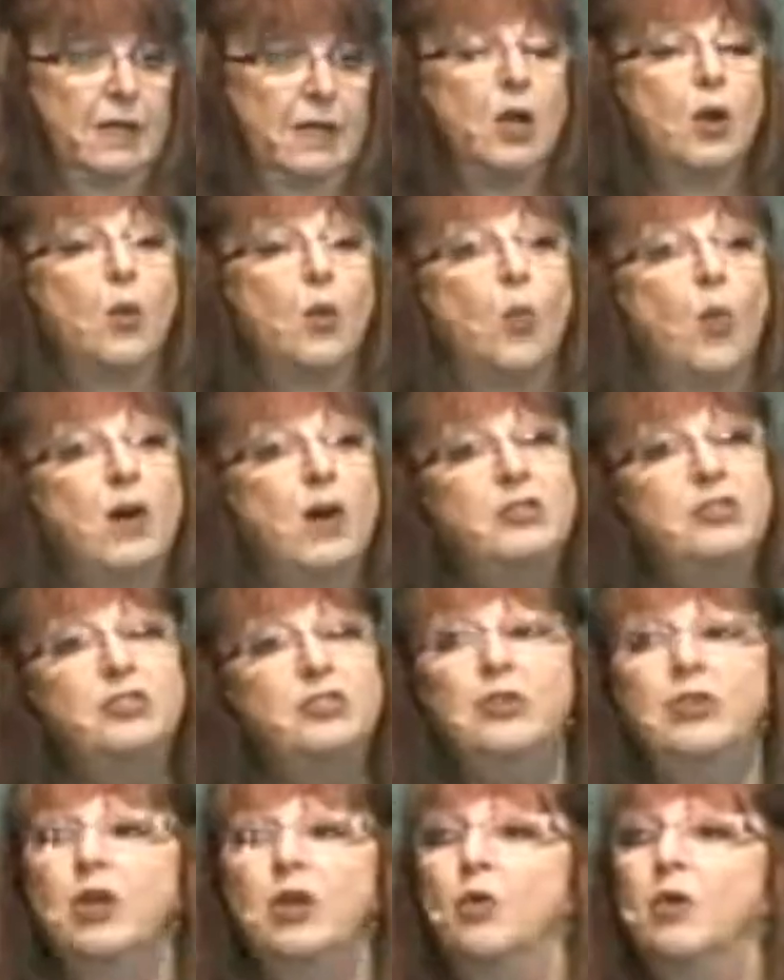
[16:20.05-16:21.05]
Once
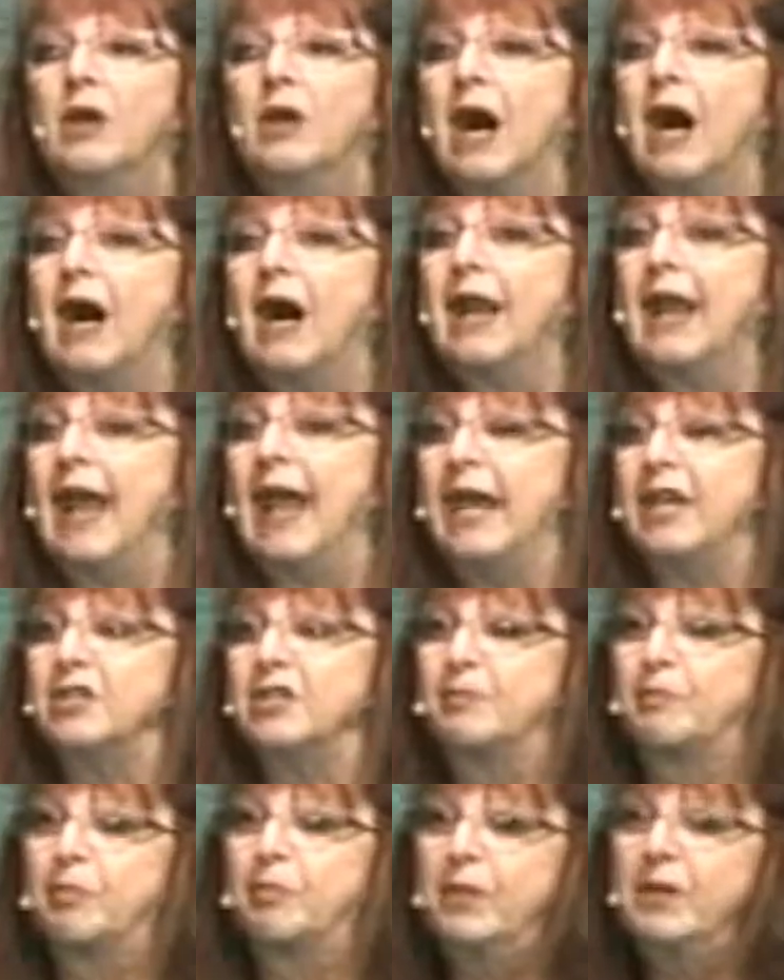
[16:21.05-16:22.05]
you know God as
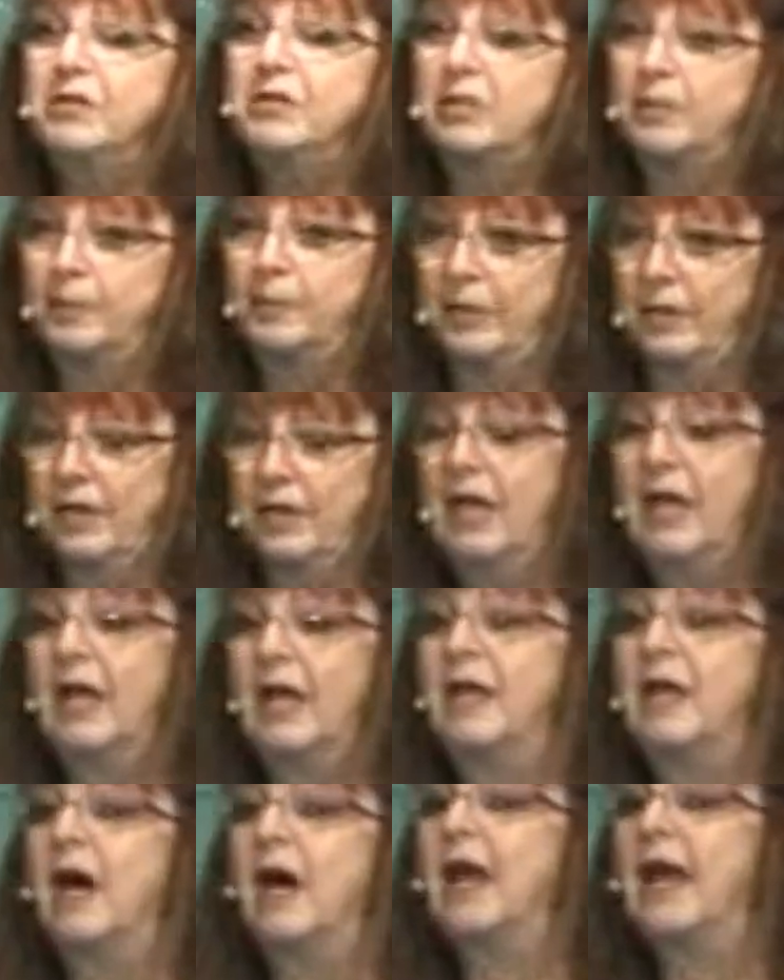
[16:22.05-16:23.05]
principle,
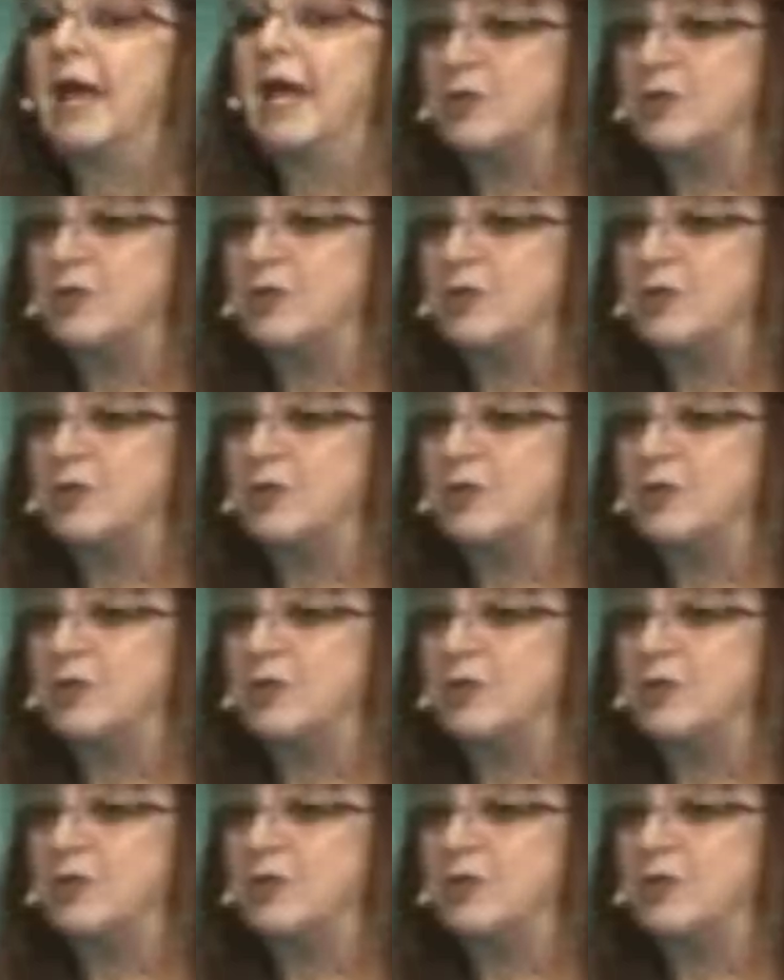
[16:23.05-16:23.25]
not as